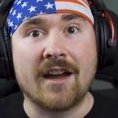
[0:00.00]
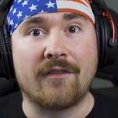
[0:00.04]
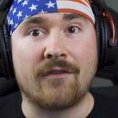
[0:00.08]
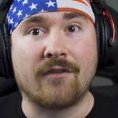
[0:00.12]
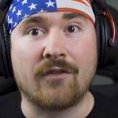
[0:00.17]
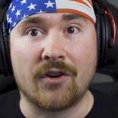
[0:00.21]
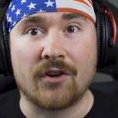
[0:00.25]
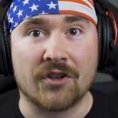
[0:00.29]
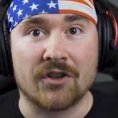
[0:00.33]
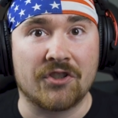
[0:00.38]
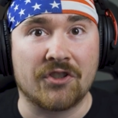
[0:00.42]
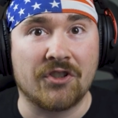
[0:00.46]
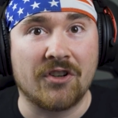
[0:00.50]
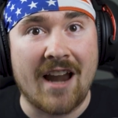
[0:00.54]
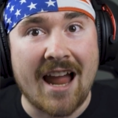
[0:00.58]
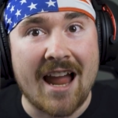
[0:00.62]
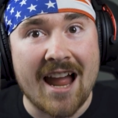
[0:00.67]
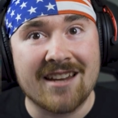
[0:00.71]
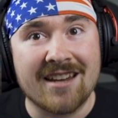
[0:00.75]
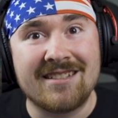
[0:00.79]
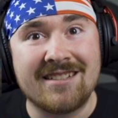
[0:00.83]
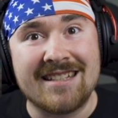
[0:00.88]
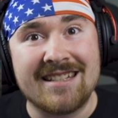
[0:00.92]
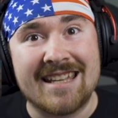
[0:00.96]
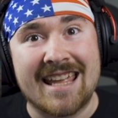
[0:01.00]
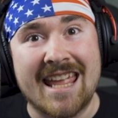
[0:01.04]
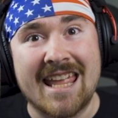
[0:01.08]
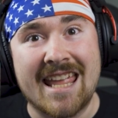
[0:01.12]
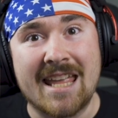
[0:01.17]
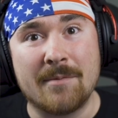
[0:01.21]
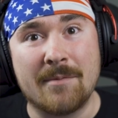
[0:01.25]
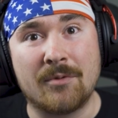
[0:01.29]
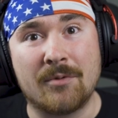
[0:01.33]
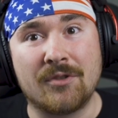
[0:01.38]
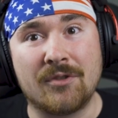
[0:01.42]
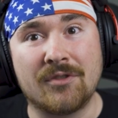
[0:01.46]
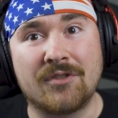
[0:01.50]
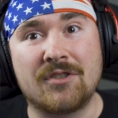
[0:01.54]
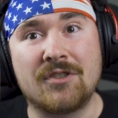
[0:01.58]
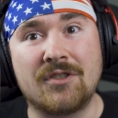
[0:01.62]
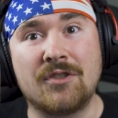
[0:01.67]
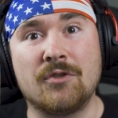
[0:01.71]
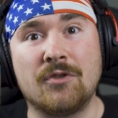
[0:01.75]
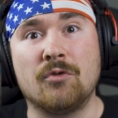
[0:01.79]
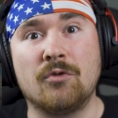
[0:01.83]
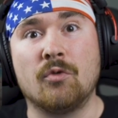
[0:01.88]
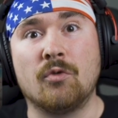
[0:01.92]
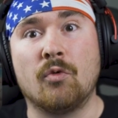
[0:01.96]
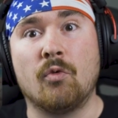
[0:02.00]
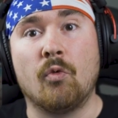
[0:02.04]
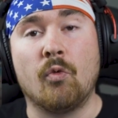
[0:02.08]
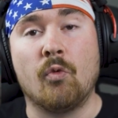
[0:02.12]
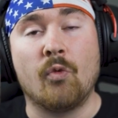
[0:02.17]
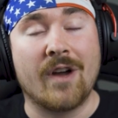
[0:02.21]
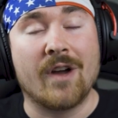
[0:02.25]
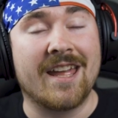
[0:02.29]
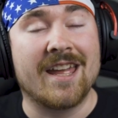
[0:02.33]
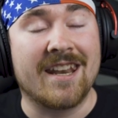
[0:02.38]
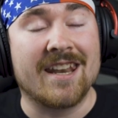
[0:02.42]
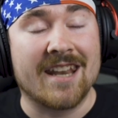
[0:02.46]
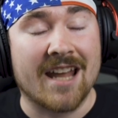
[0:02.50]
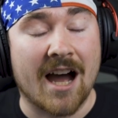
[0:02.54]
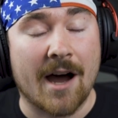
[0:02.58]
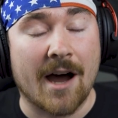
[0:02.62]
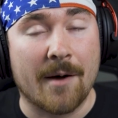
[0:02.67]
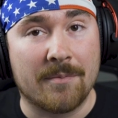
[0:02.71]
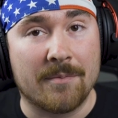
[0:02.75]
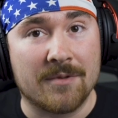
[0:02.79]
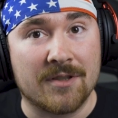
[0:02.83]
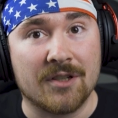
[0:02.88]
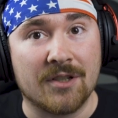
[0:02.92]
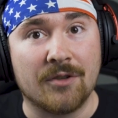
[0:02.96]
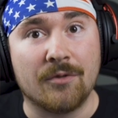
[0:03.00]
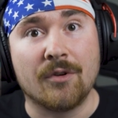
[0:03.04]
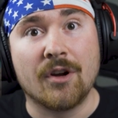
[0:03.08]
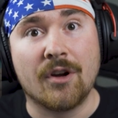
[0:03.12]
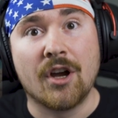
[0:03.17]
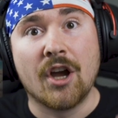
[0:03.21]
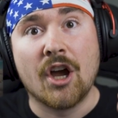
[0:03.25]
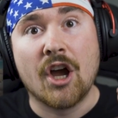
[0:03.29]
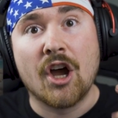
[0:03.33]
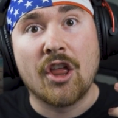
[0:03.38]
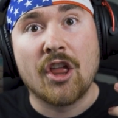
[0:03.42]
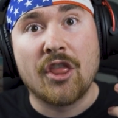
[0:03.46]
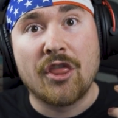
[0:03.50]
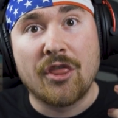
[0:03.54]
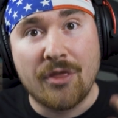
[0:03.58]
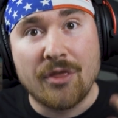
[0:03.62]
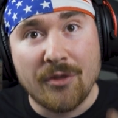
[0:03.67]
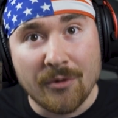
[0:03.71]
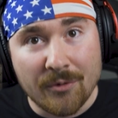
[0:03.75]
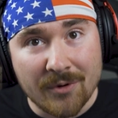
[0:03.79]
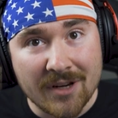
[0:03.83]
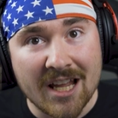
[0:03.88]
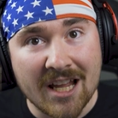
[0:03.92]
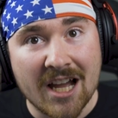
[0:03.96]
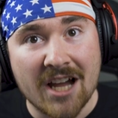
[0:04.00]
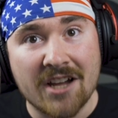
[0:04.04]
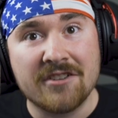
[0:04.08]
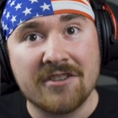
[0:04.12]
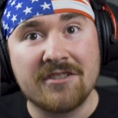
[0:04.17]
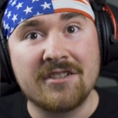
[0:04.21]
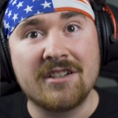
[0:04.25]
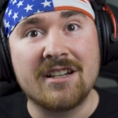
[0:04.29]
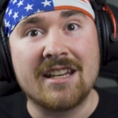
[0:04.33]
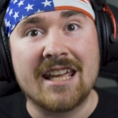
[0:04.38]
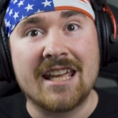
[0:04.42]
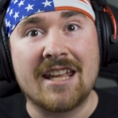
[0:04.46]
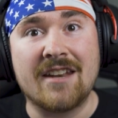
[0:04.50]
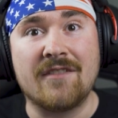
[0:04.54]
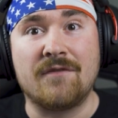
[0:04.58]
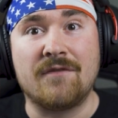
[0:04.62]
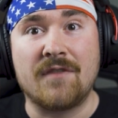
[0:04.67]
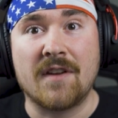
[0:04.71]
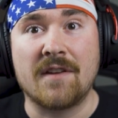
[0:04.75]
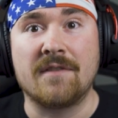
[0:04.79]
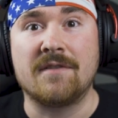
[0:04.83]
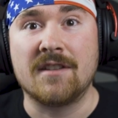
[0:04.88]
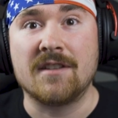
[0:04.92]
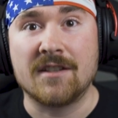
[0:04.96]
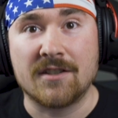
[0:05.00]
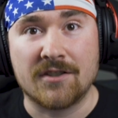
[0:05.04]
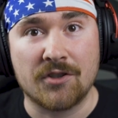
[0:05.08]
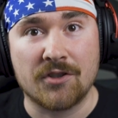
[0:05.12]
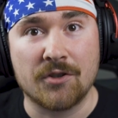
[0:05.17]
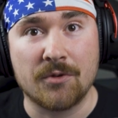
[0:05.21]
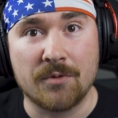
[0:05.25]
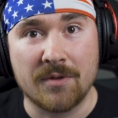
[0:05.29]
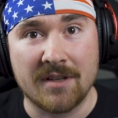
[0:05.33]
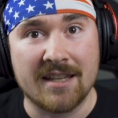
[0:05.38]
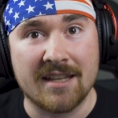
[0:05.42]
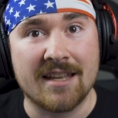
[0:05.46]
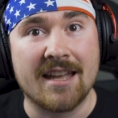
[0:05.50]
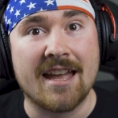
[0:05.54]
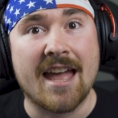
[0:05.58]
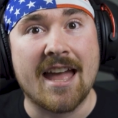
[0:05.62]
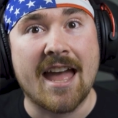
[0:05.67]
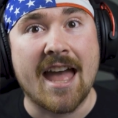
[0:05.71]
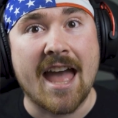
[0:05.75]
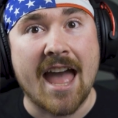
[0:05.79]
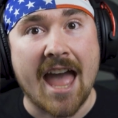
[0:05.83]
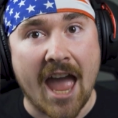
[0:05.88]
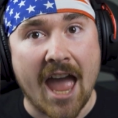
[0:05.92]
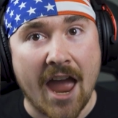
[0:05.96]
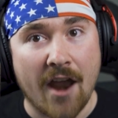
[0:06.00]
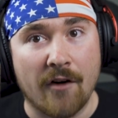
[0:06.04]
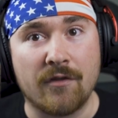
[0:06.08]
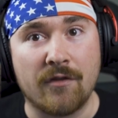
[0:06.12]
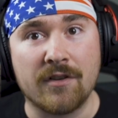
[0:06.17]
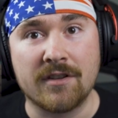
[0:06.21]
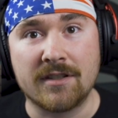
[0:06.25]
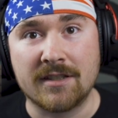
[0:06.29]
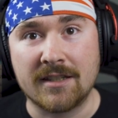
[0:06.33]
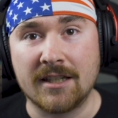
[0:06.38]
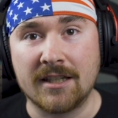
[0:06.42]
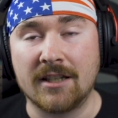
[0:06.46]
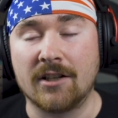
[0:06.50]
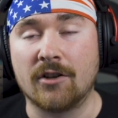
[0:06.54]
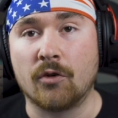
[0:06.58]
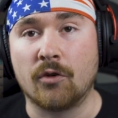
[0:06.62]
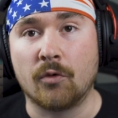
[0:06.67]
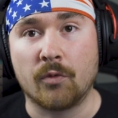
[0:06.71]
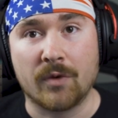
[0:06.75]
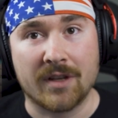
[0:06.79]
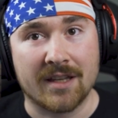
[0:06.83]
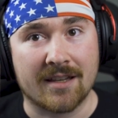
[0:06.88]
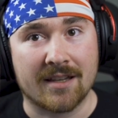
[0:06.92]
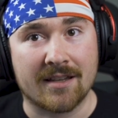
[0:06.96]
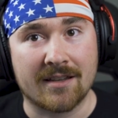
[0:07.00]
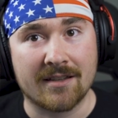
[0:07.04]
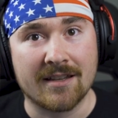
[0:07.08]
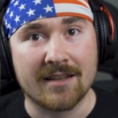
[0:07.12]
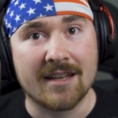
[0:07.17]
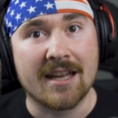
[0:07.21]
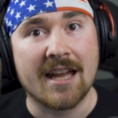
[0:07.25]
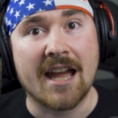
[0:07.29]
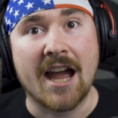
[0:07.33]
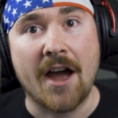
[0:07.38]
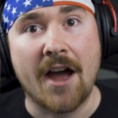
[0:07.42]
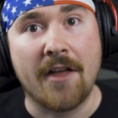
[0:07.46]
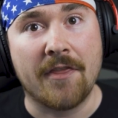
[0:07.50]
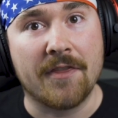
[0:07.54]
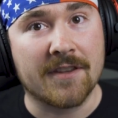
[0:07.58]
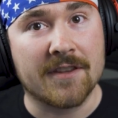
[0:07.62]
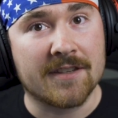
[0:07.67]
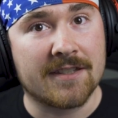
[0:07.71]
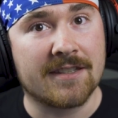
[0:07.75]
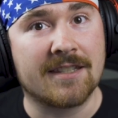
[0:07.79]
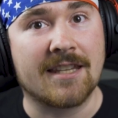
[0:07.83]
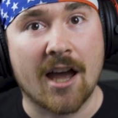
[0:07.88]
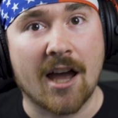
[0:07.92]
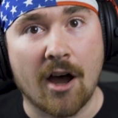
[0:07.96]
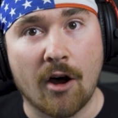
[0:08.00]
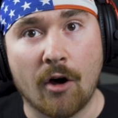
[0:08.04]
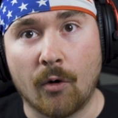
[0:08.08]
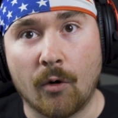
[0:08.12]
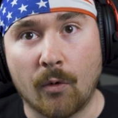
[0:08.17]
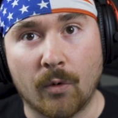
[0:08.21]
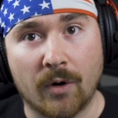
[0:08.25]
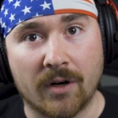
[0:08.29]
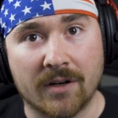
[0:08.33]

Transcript: that first. You're actually able to win up to three hundred fifty Sui every single week. And this is how it